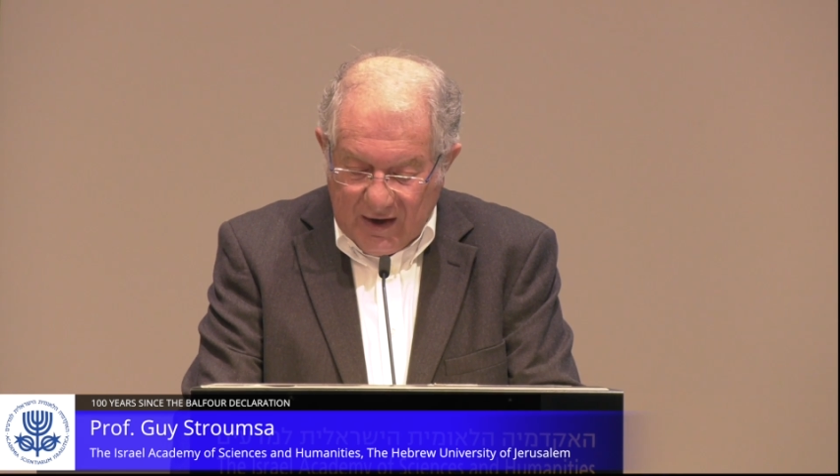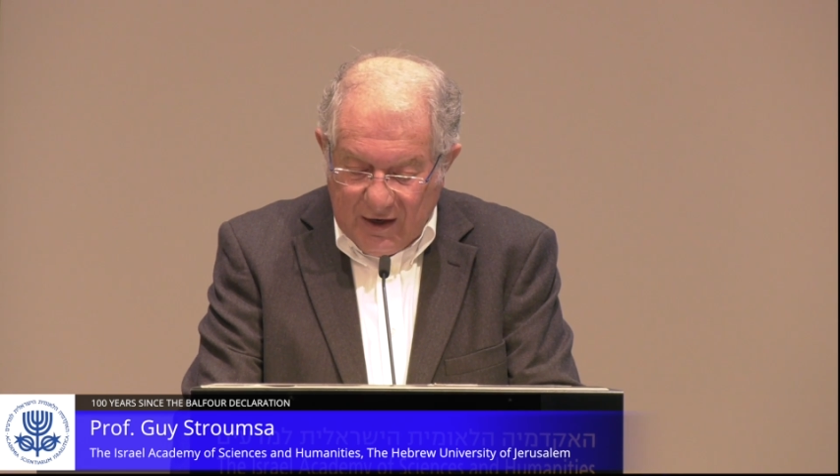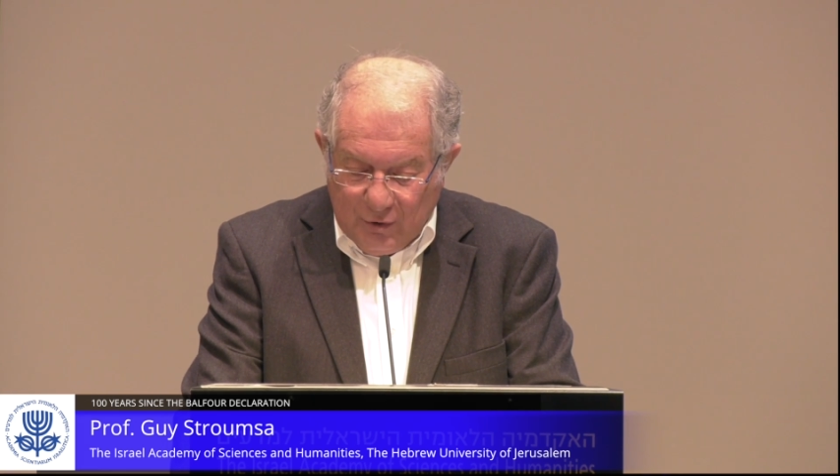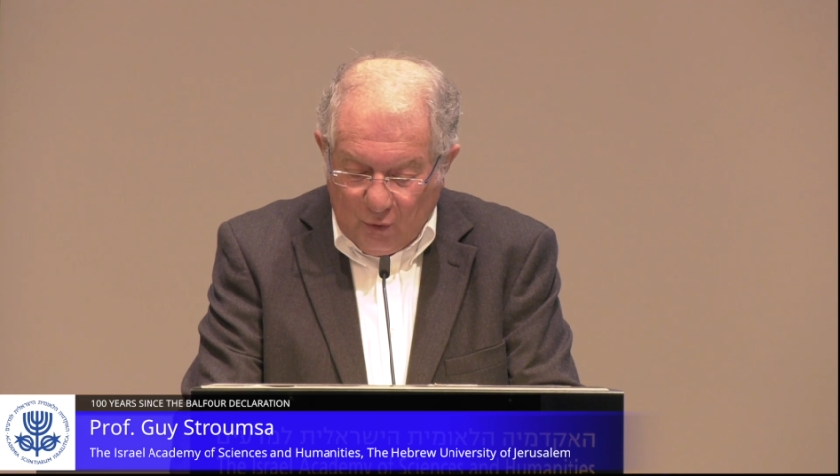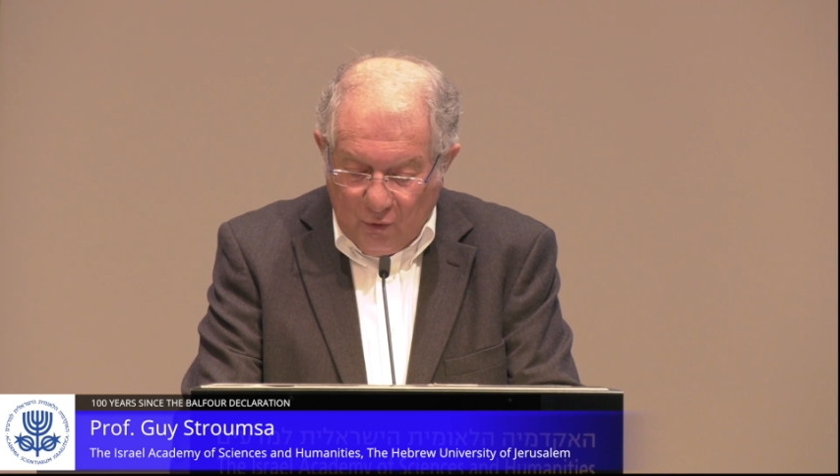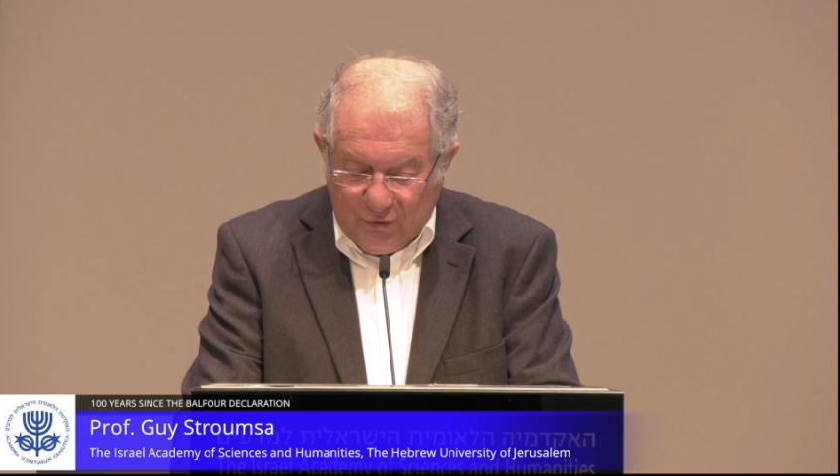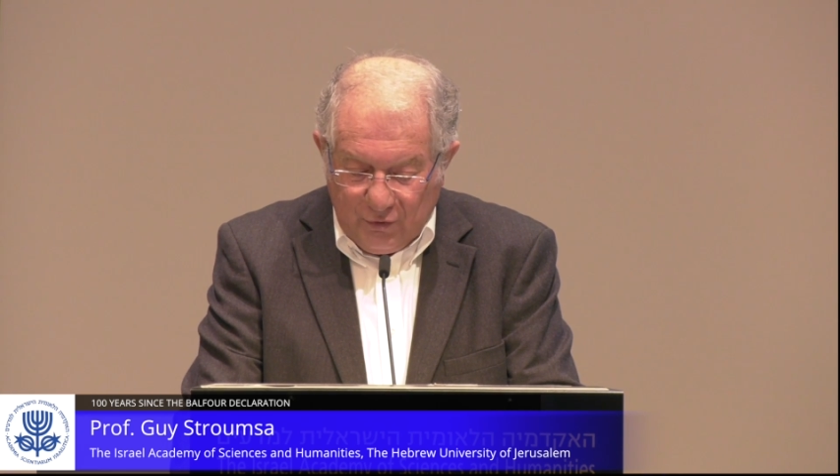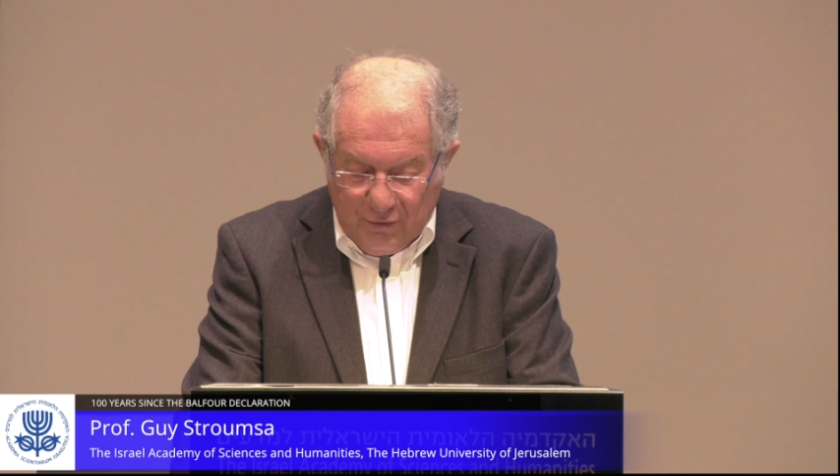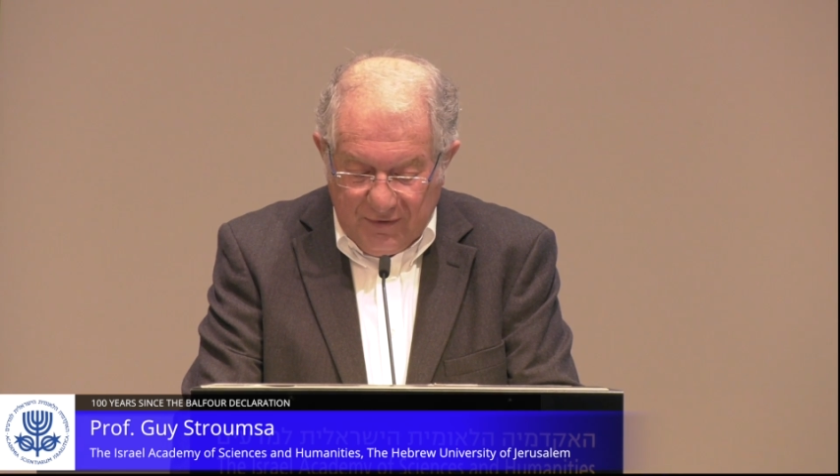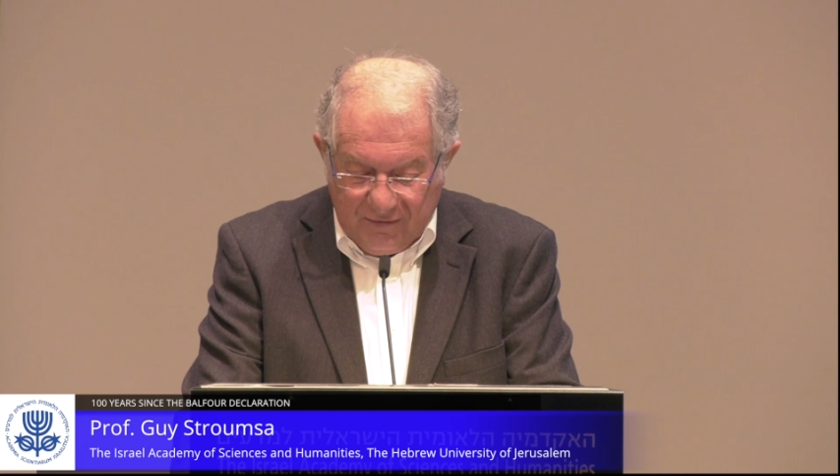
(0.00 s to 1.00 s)
It
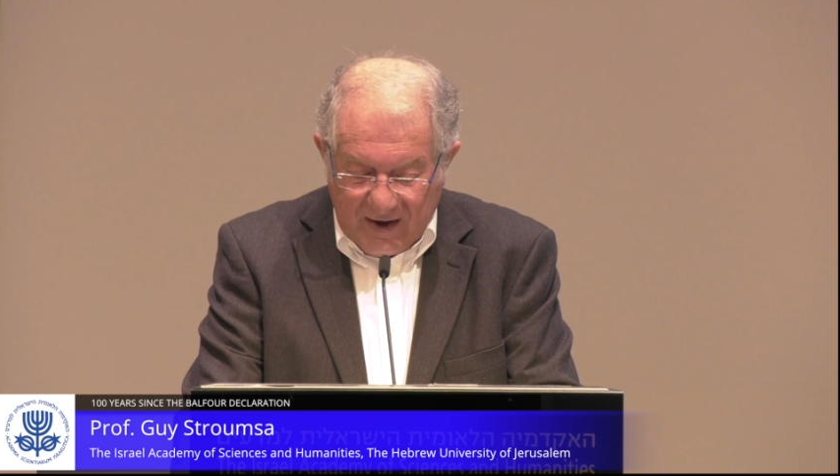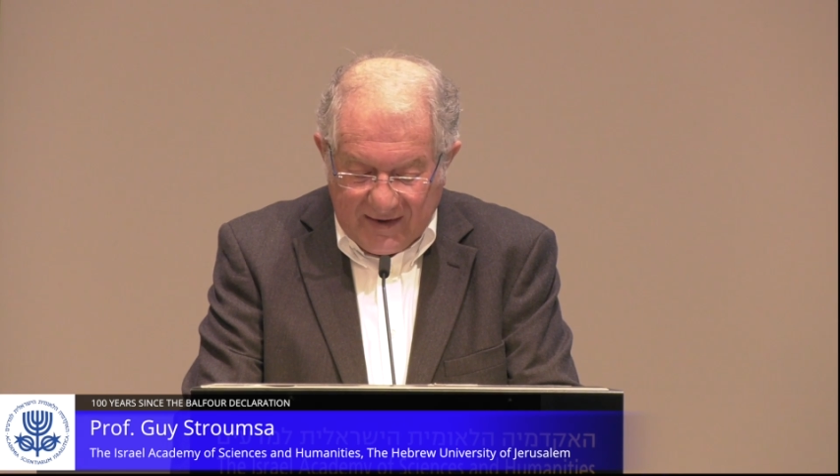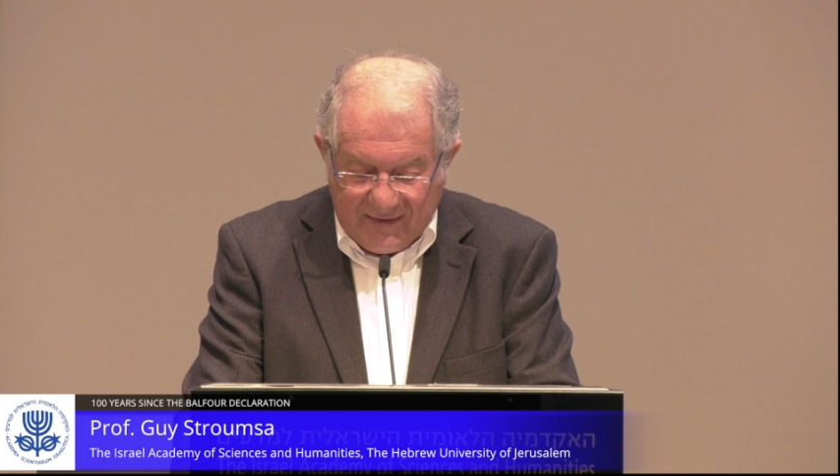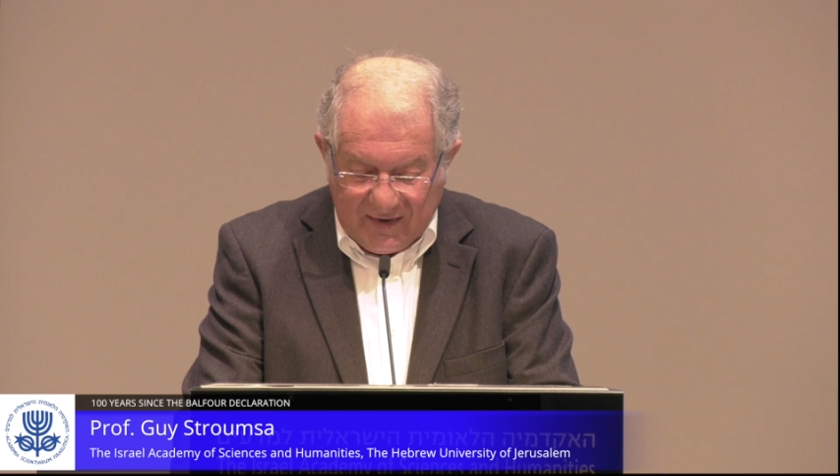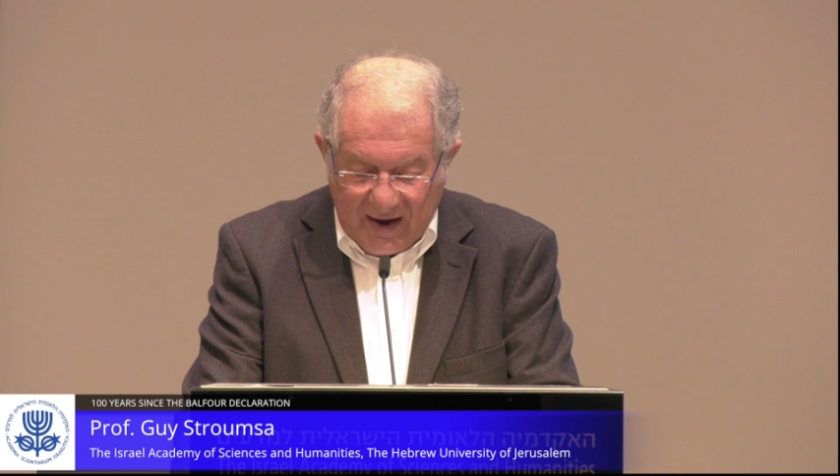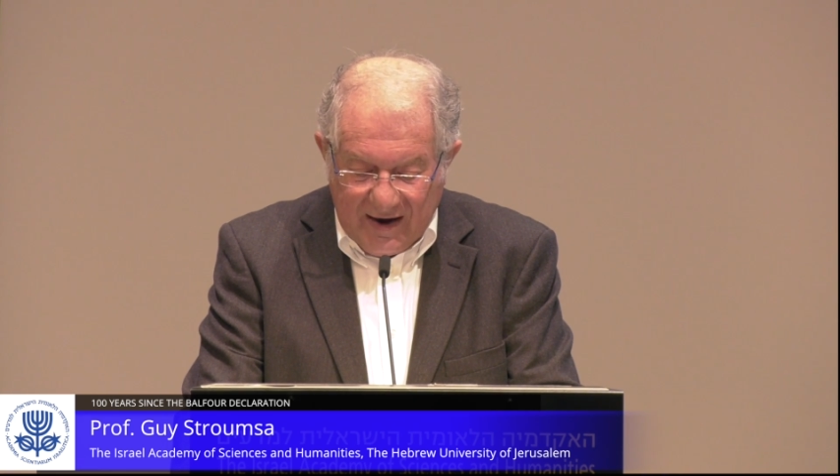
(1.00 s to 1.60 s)
also reflects